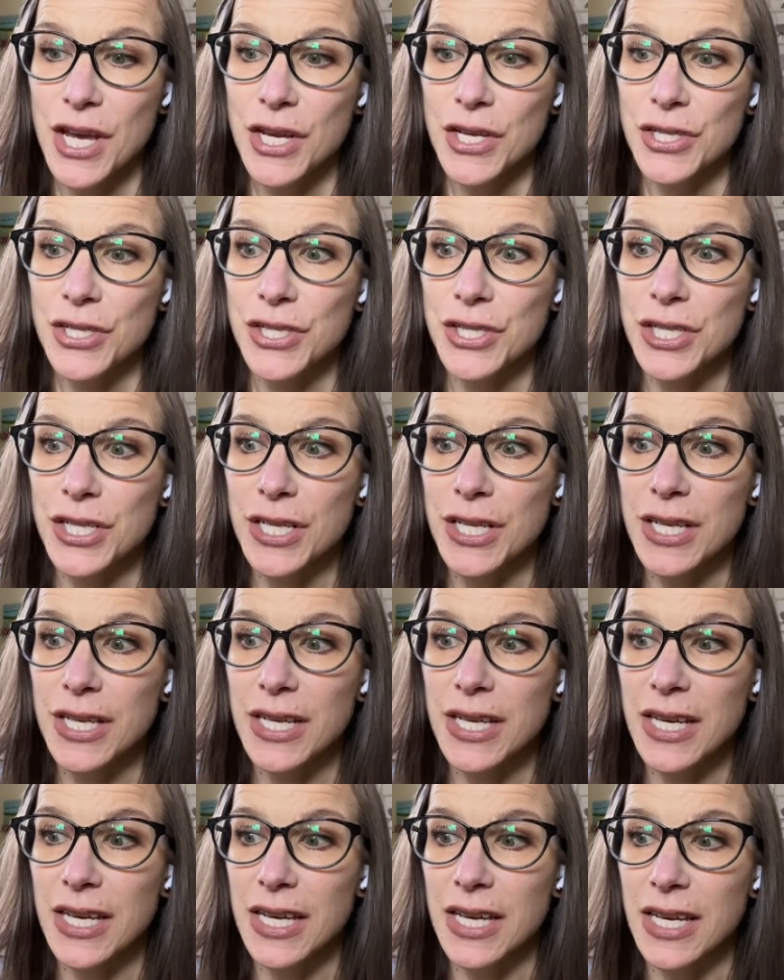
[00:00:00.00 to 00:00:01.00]
She
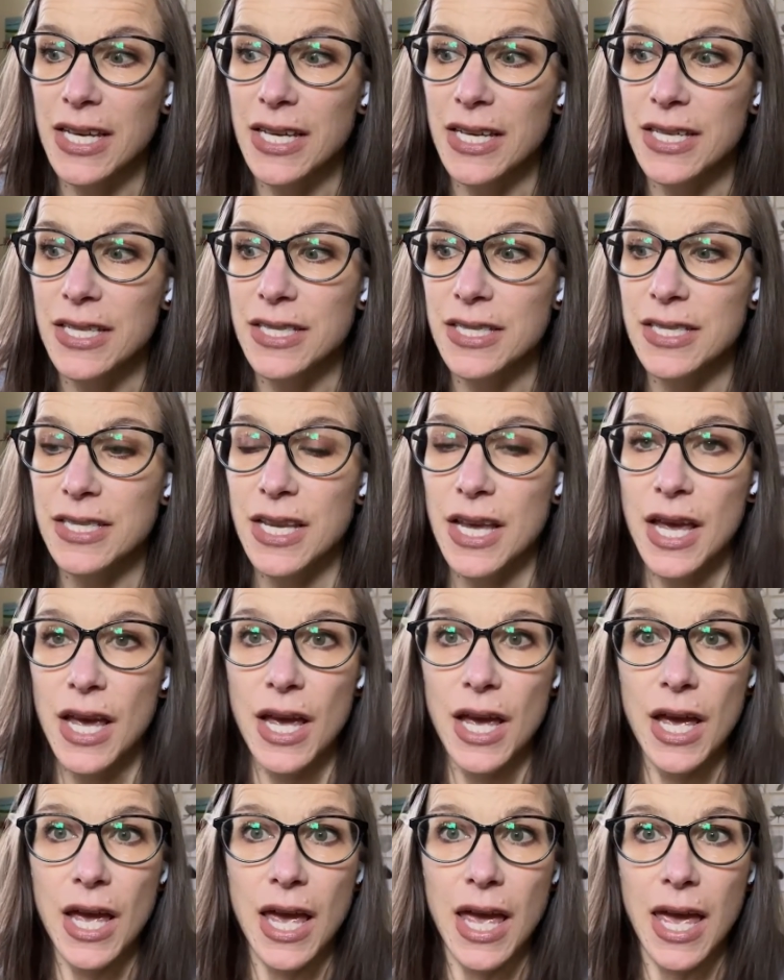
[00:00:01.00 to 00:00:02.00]
is
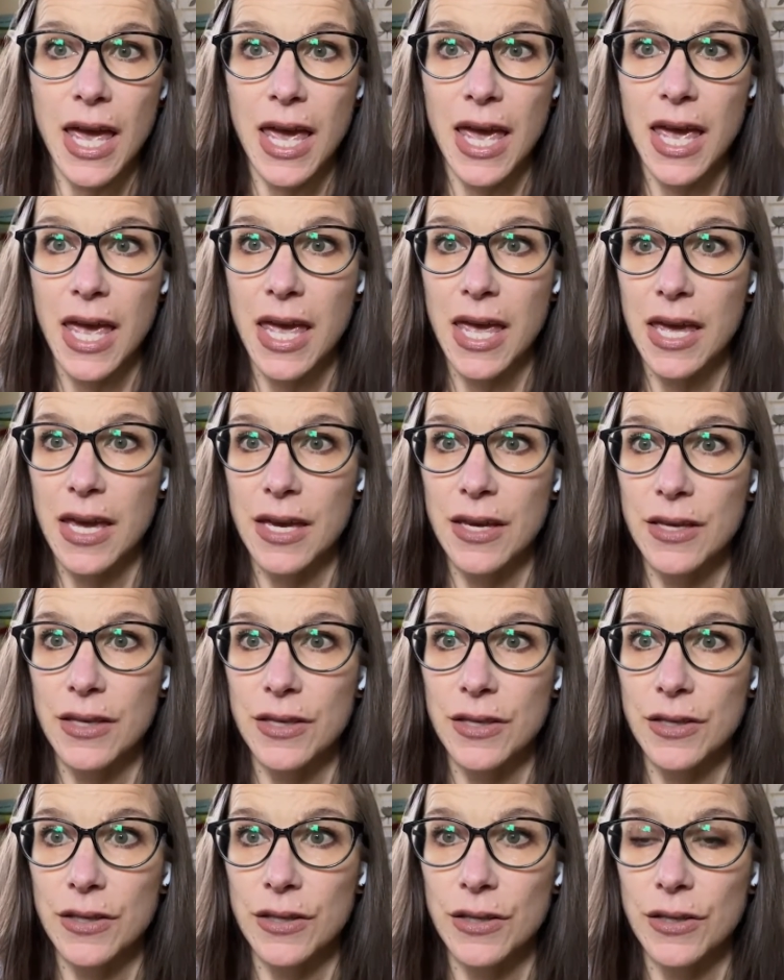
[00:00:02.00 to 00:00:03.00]
a
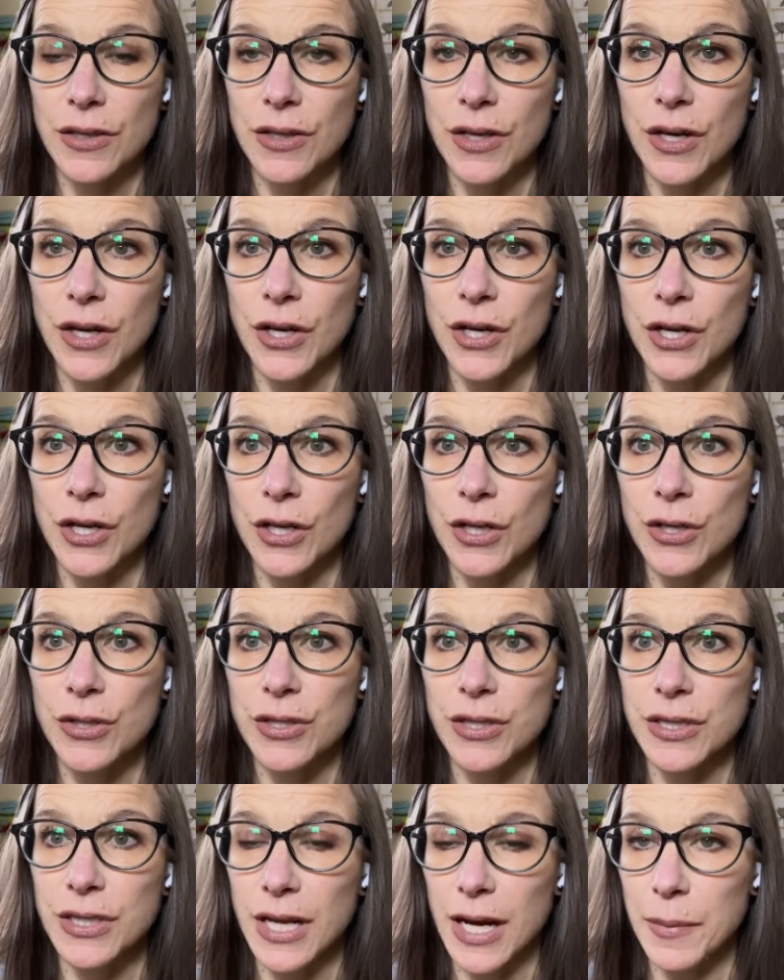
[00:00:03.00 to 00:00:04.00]
young girl
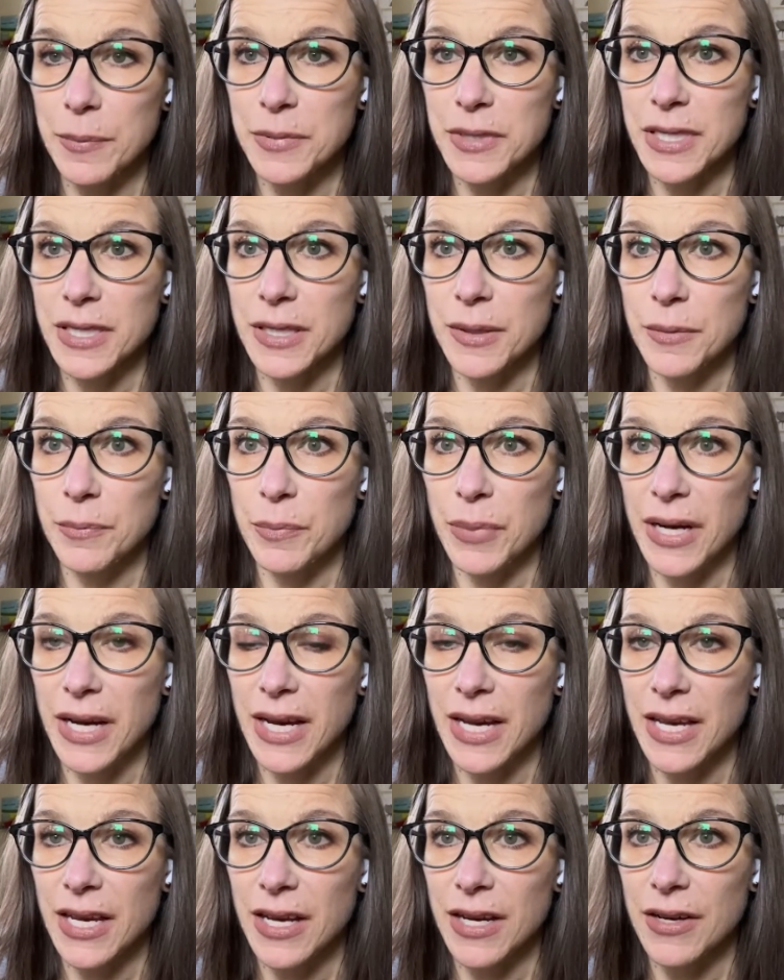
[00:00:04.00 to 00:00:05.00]
who's adopted
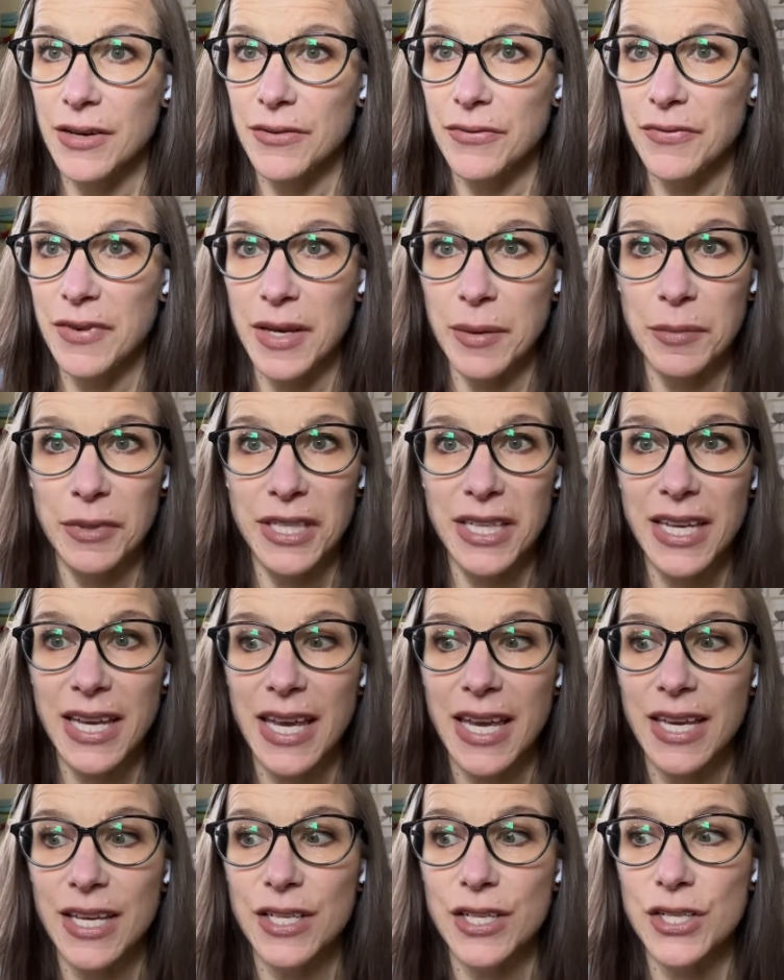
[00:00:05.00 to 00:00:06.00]
by a family,
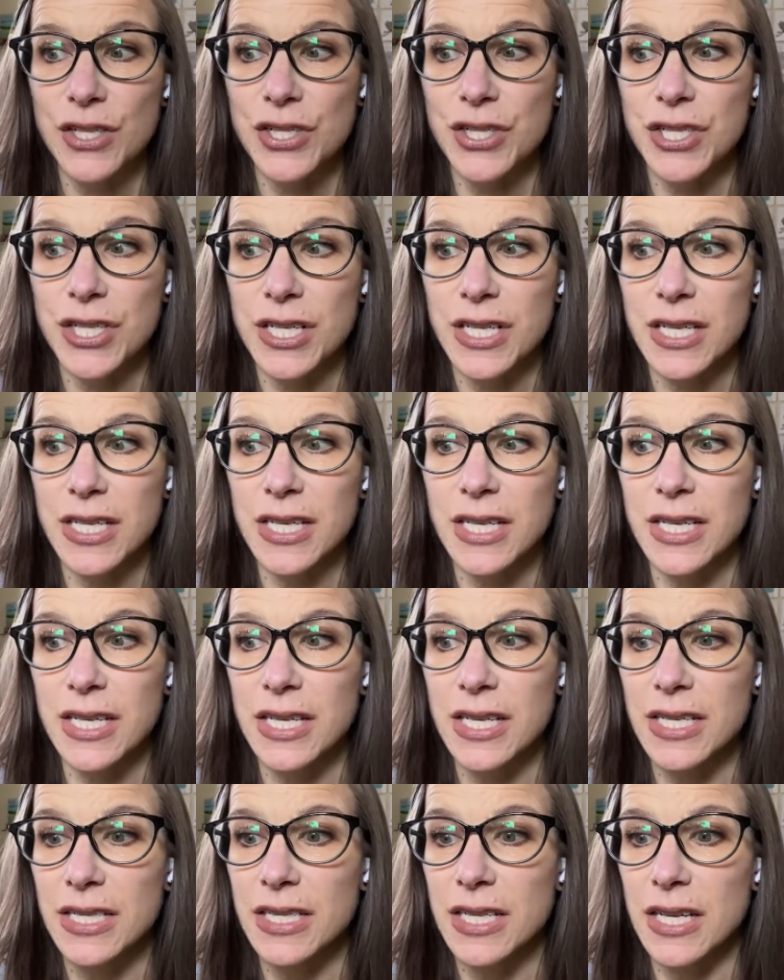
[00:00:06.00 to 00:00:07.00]
and she
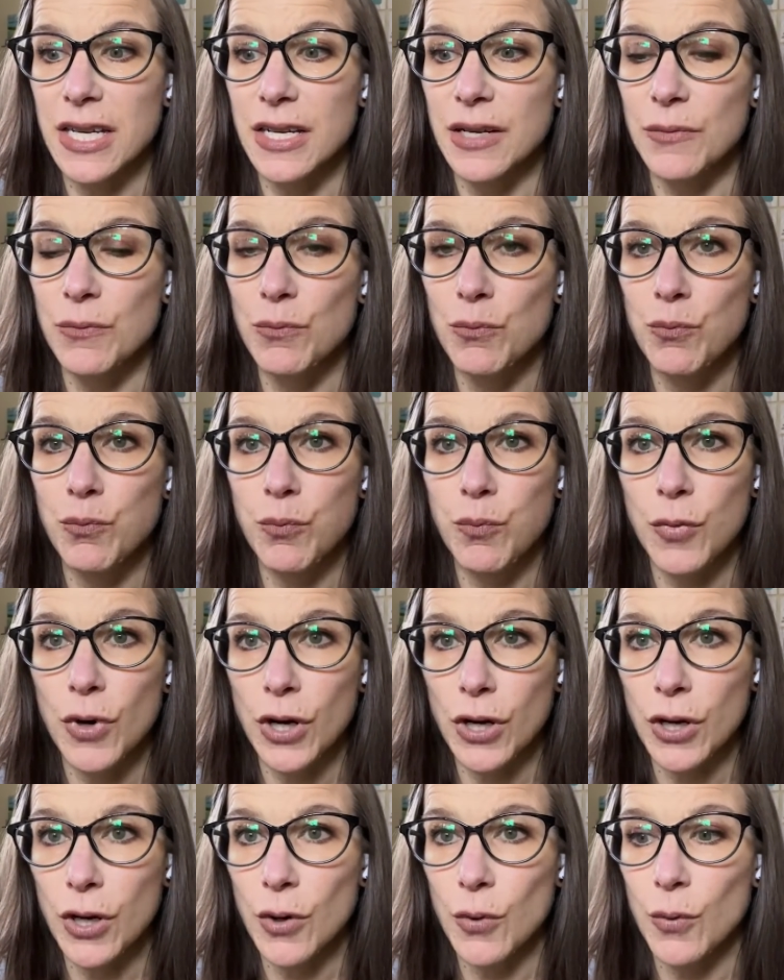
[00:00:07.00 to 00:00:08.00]
is a
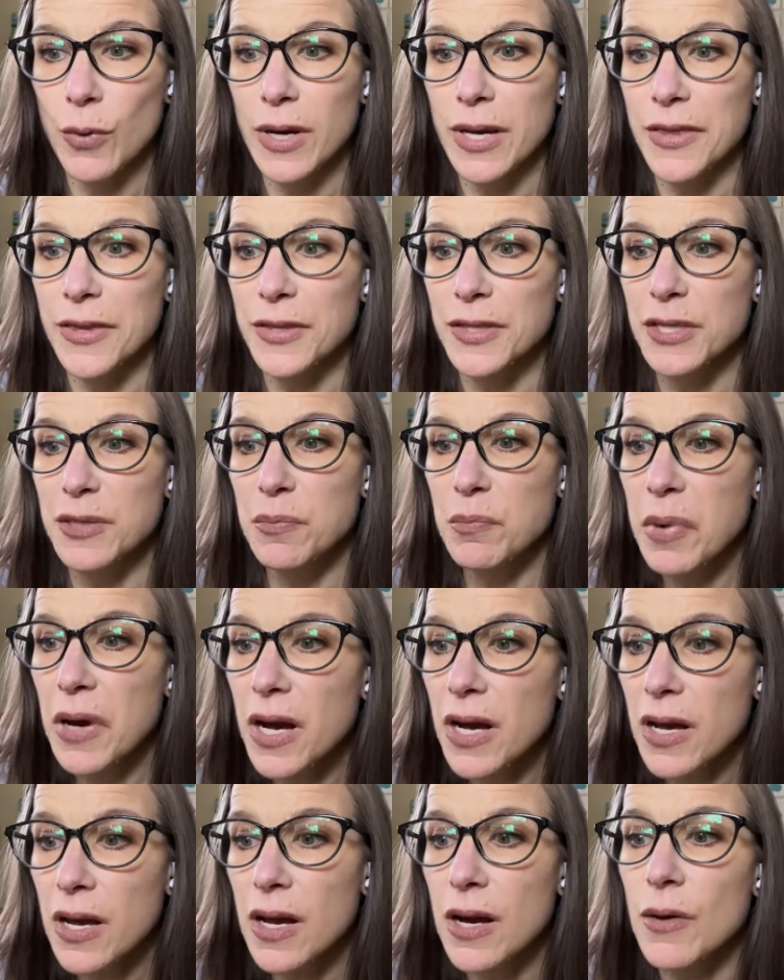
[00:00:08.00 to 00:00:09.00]
girl with
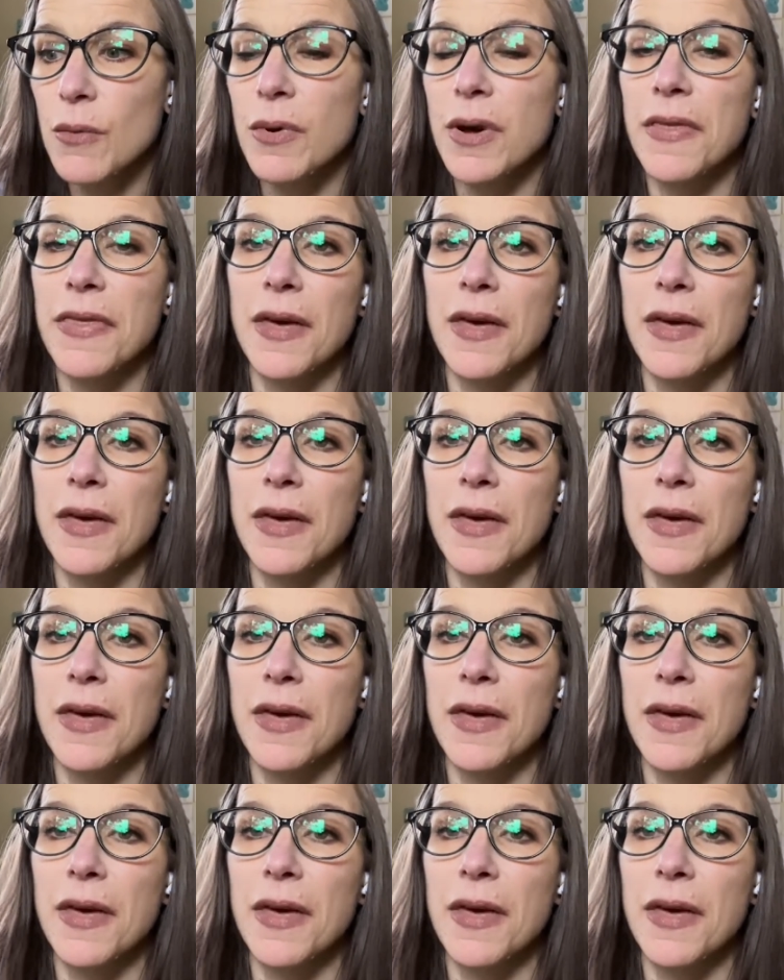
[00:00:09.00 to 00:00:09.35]
spunk, with